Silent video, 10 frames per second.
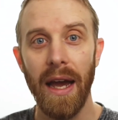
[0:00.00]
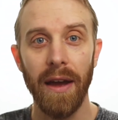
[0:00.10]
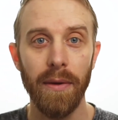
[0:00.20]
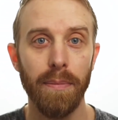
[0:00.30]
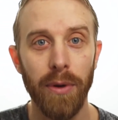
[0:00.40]

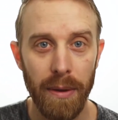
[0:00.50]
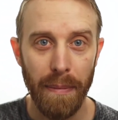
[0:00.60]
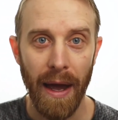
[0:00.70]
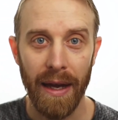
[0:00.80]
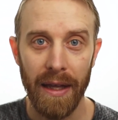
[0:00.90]
and then put it
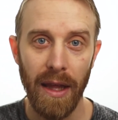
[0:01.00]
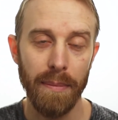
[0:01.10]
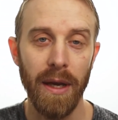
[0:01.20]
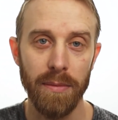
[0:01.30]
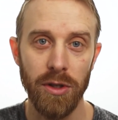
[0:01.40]
back, and that
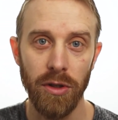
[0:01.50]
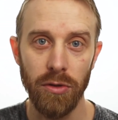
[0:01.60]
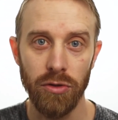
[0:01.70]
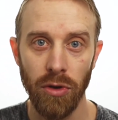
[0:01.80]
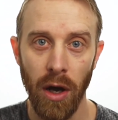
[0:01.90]
becomes your new
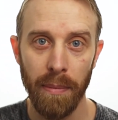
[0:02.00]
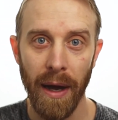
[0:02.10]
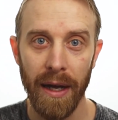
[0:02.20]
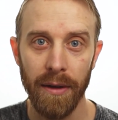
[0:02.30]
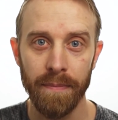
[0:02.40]
draw
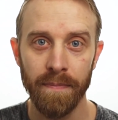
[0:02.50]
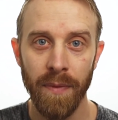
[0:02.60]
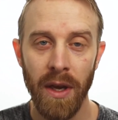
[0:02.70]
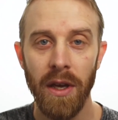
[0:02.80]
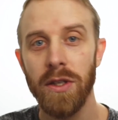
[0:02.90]
pile.
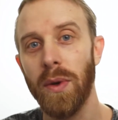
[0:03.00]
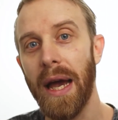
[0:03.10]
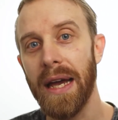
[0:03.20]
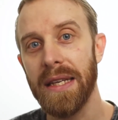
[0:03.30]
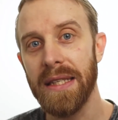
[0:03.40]
So
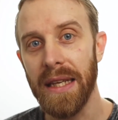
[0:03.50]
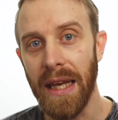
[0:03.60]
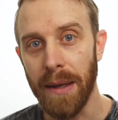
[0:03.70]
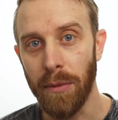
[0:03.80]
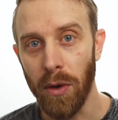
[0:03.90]
as the
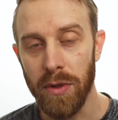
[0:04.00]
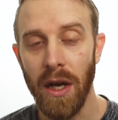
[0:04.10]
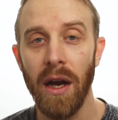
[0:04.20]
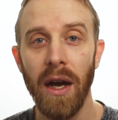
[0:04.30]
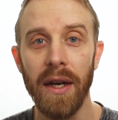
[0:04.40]
game goes
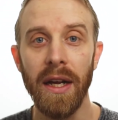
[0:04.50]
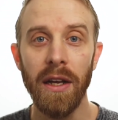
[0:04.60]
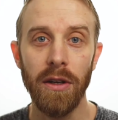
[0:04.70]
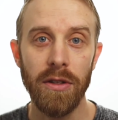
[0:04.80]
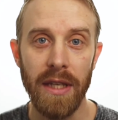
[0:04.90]
on,
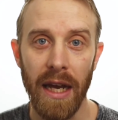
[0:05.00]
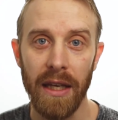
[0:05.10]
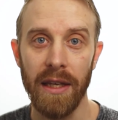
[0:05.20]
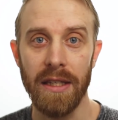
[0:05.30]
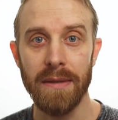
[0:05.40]
your
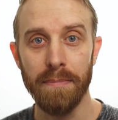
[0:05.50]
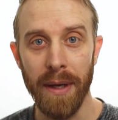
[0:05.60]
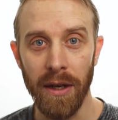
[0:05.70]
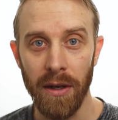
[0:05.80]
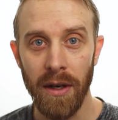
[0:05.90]
deck gets
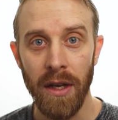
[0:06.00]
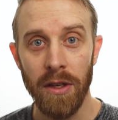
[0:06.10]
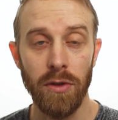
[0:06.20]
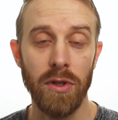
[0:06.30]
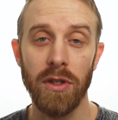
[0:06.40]
bigger.
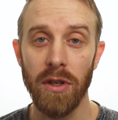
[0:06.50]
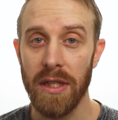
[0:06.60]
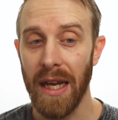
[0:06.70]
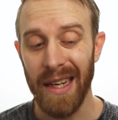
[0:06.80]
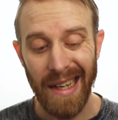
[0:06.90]
So it starts
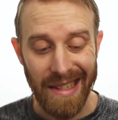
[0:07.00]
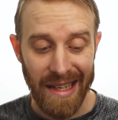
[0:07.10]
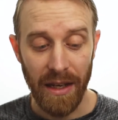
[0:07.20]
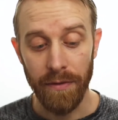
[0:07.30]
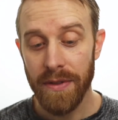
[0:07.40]
at a
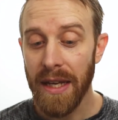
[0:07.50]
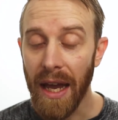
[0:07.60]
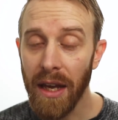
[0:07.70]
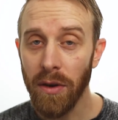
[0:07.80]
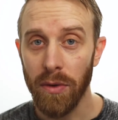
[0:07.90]
deck of
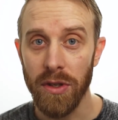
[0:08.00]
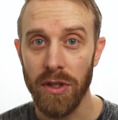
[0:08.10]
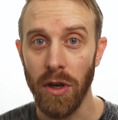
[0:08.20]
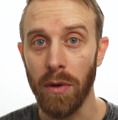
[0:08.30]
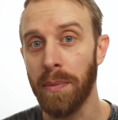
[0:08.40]
10 or
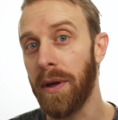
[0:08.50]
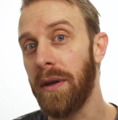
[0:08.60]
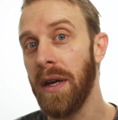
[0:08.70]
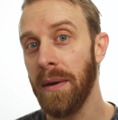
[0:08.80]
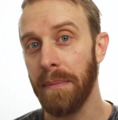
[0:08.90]
so, but
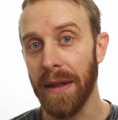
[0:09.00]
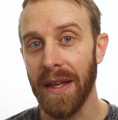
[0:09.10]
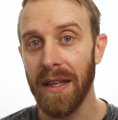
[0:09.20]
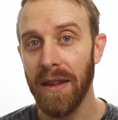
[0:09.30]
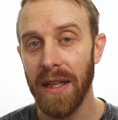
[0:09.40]
by the
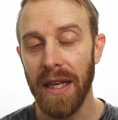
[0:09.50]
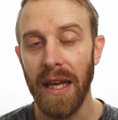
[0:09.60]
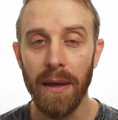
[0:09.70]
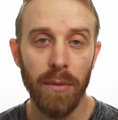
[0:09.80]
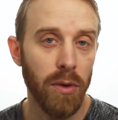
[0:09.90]
end of the
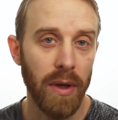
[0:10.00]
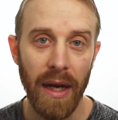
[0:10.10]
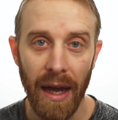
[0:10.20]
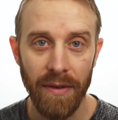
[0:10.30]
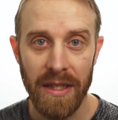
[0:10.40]
game, you can
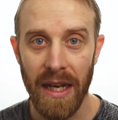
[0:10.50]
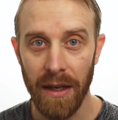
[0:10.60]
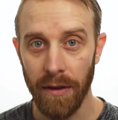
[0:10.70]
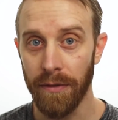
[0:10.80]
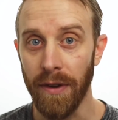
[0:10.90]
have a deck
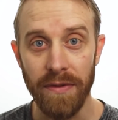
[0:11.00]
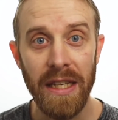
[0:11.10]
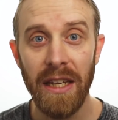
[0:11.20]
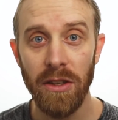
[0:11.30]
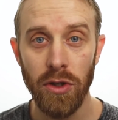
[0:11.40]
of
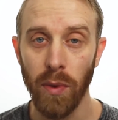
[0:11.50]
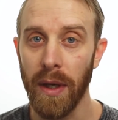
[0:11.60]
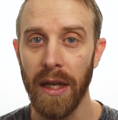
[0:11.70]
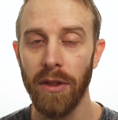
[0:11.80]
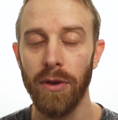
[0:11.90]
15,
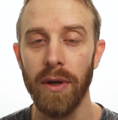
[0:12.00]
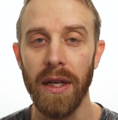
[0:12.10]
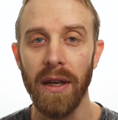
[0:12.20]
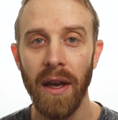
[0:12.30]
20, 30.